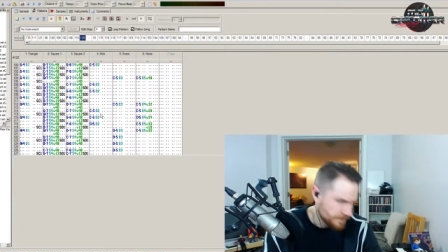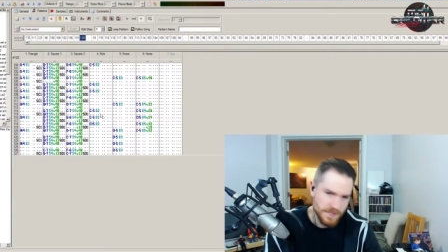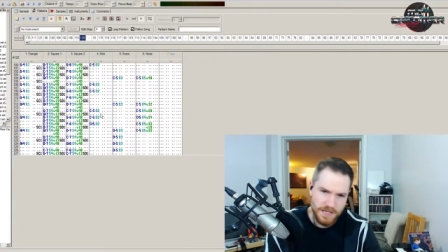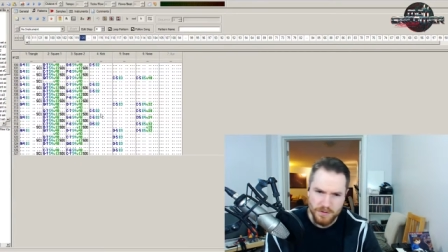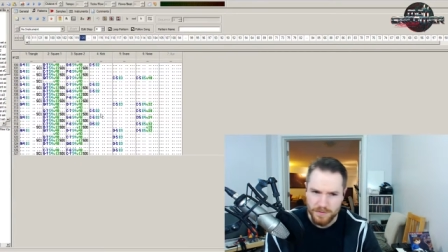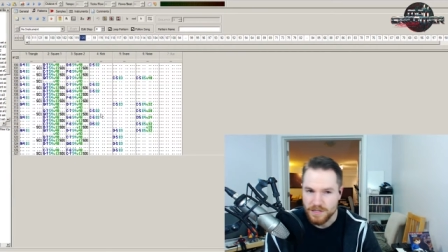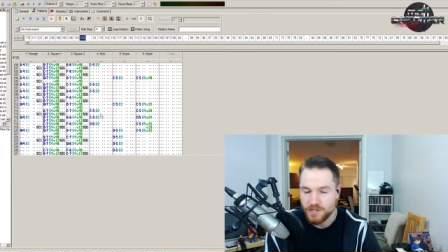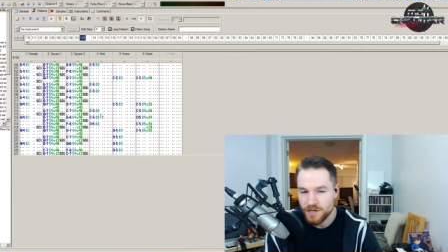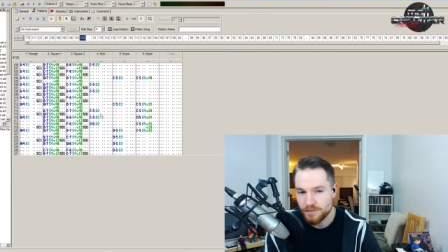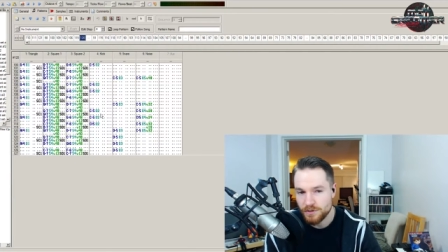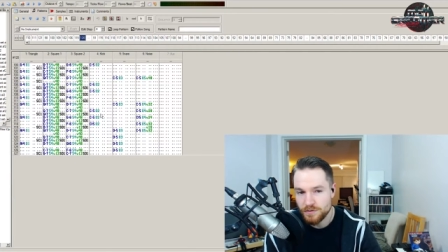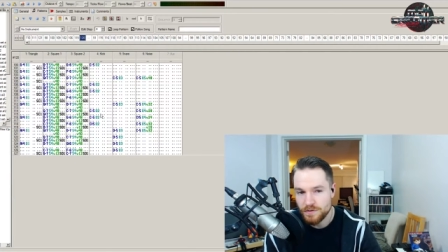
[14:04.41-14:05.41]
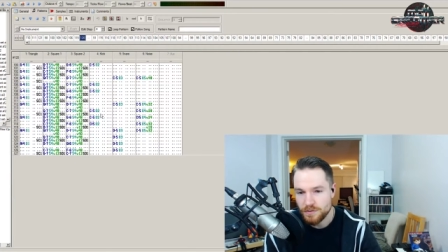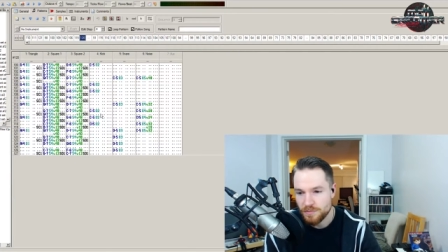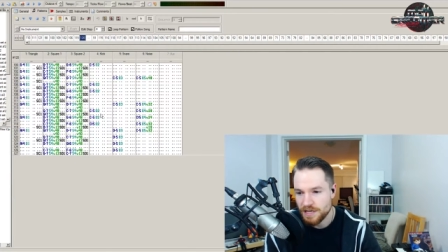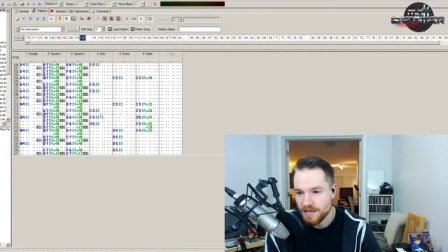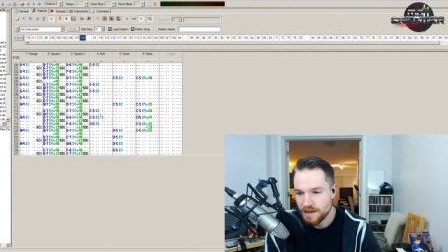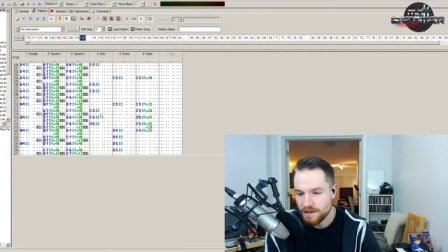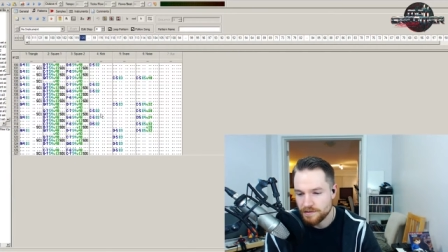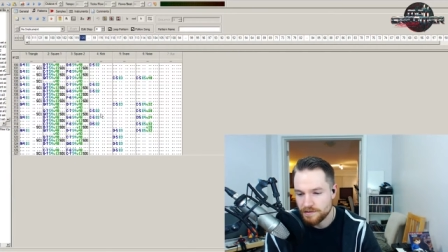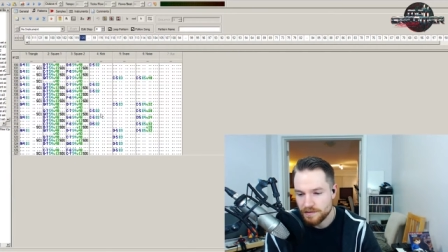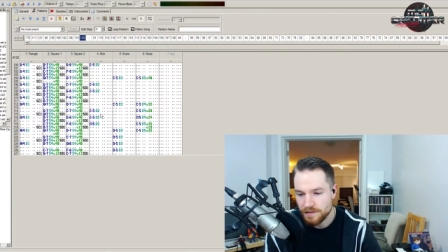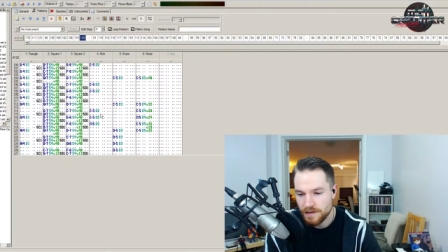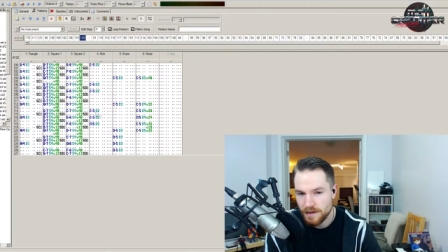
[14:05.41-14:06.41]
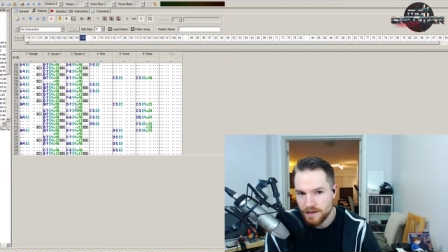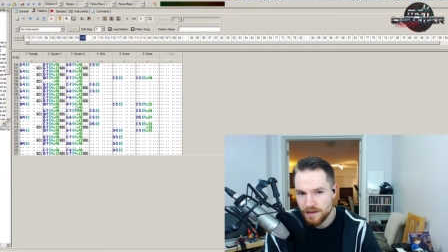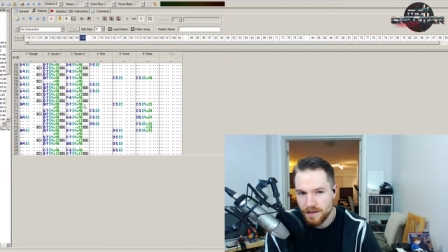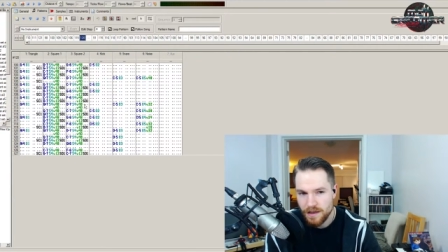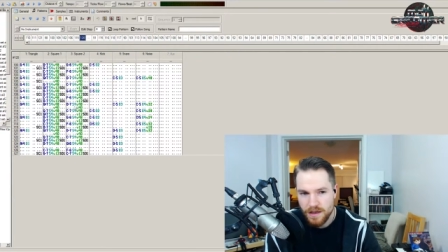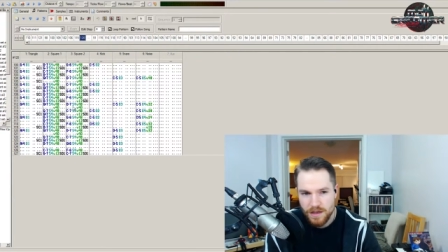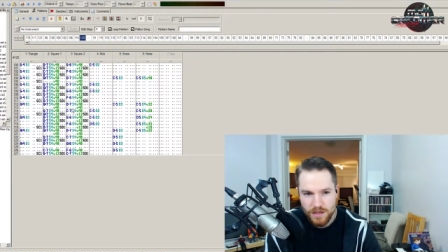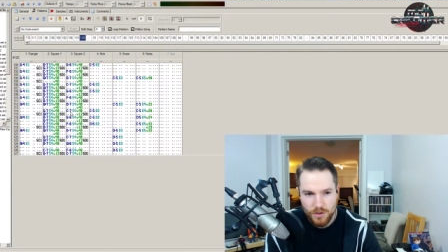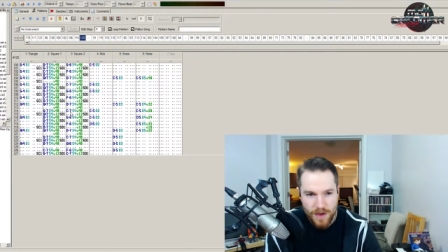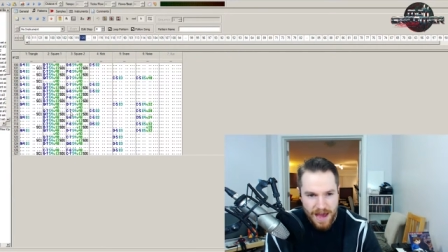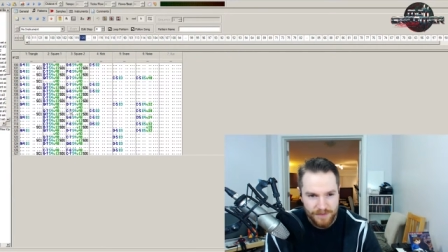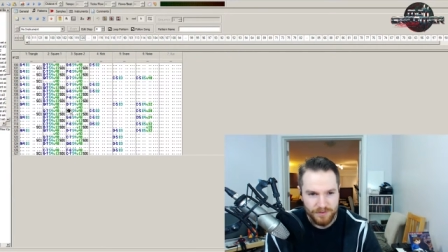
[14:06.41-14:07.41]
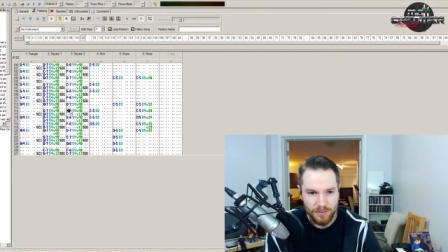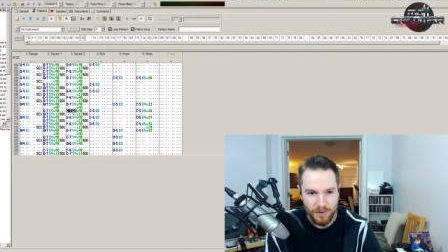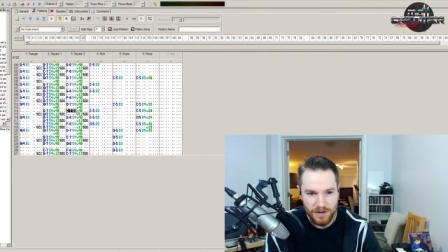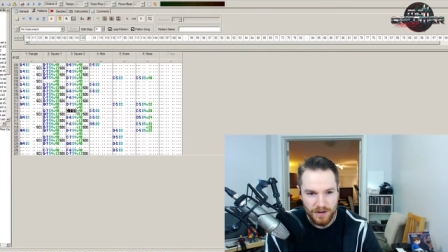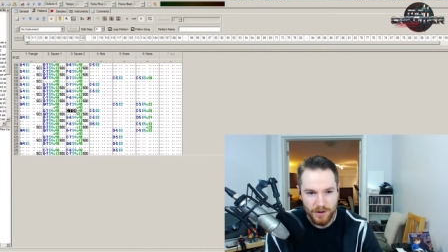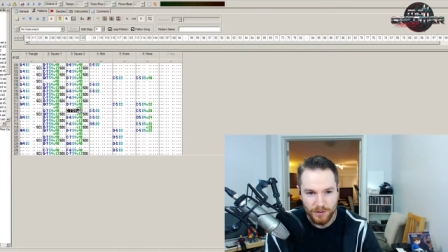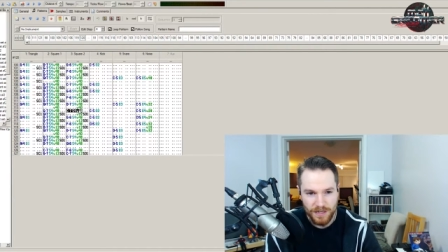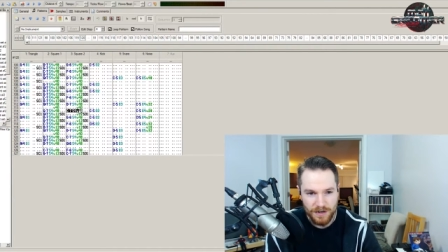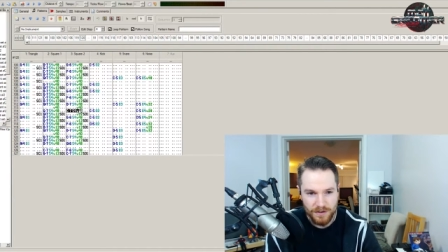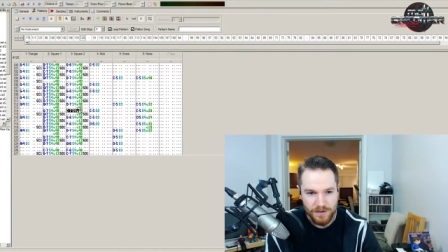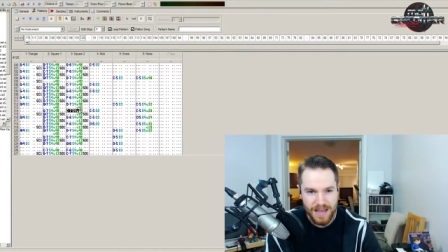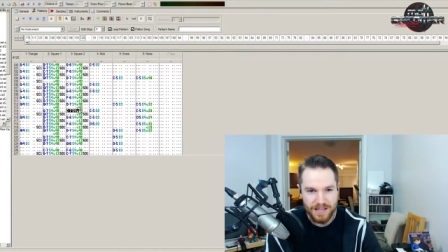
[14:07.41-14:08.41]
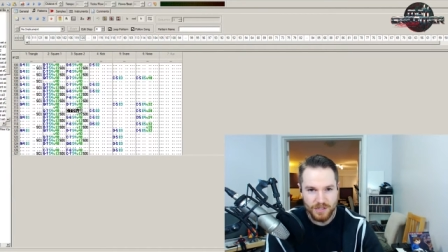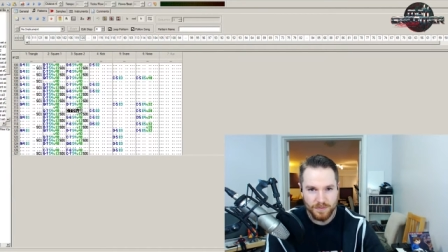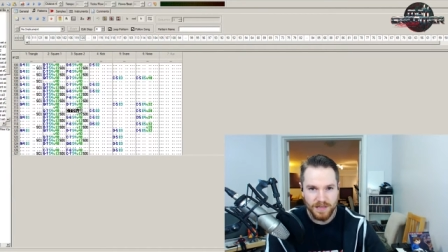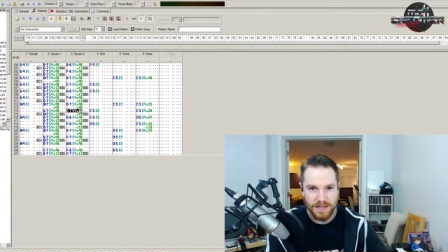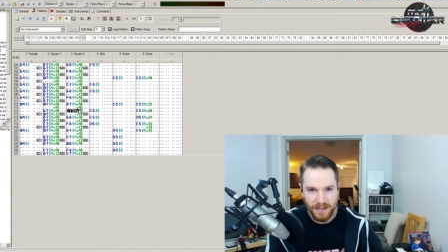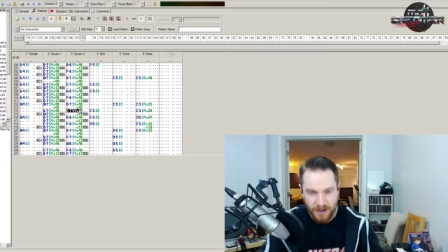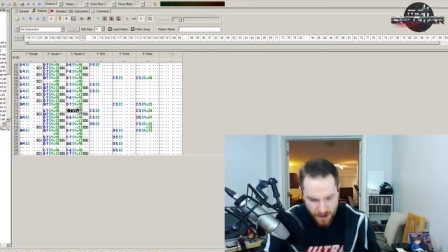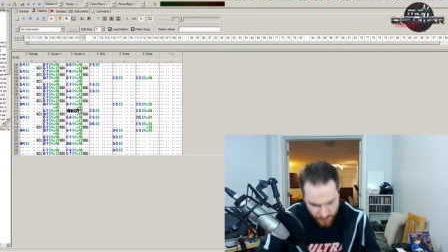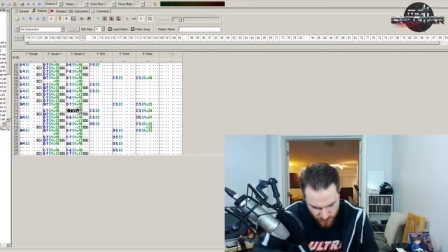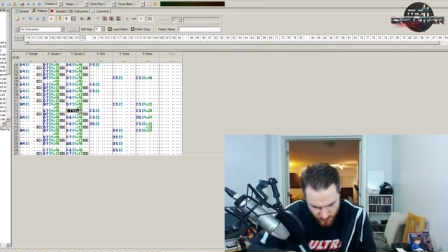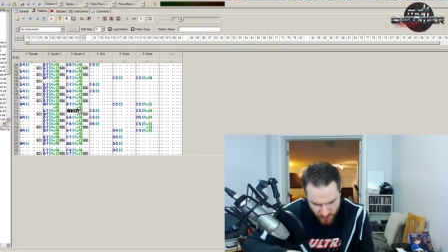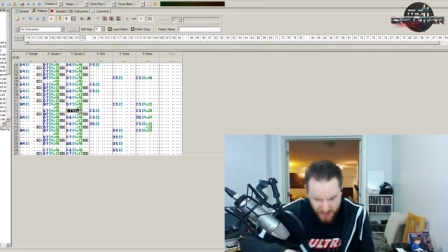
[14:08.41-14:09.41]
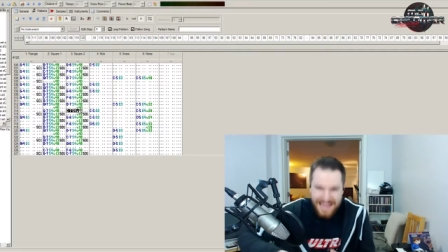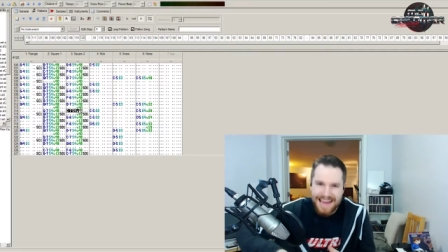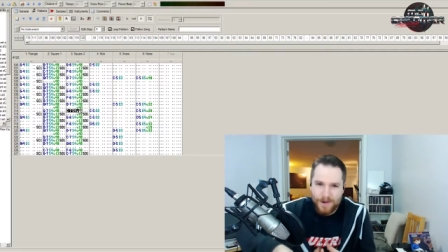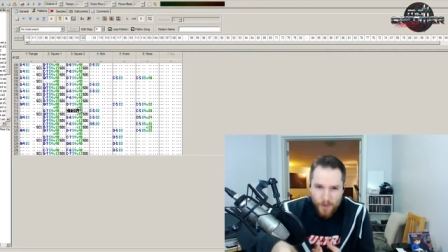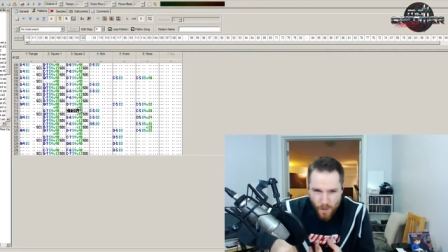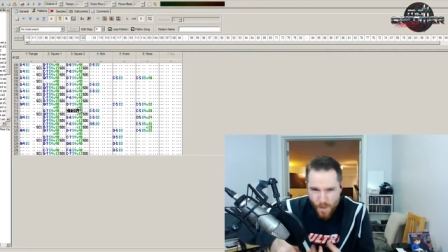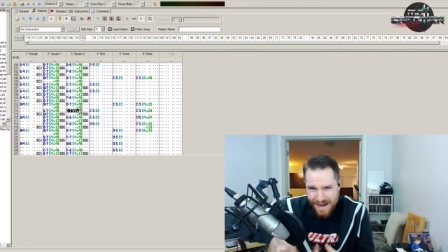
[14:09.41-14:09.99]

excuse me, chip tunes because uh you have to put a note there. You can't just be like, oh, I'm just gonna kind of